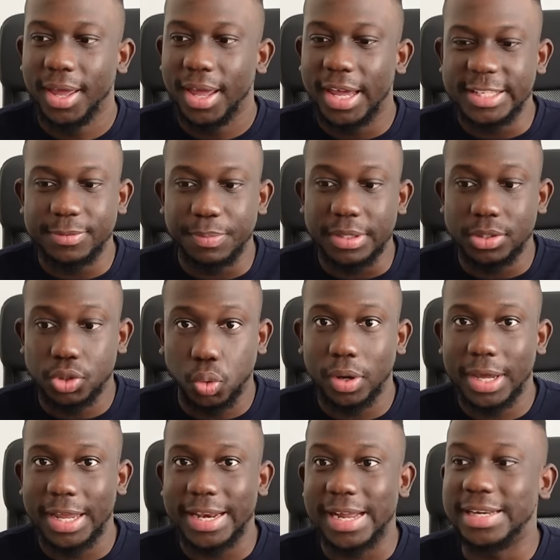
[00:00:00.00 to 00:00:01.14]
is be
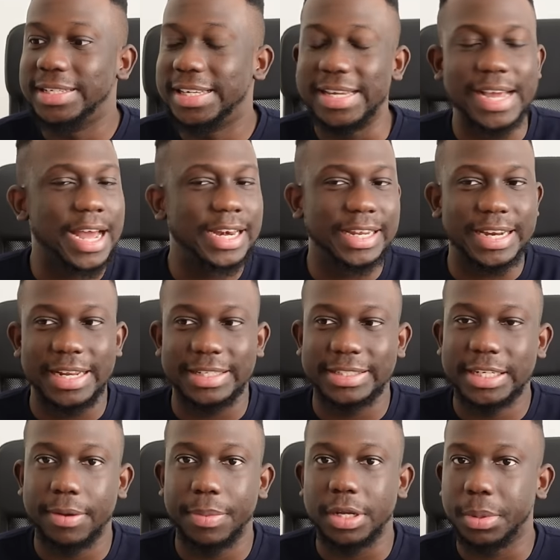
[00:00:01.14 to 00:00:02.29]
talking and yarning and and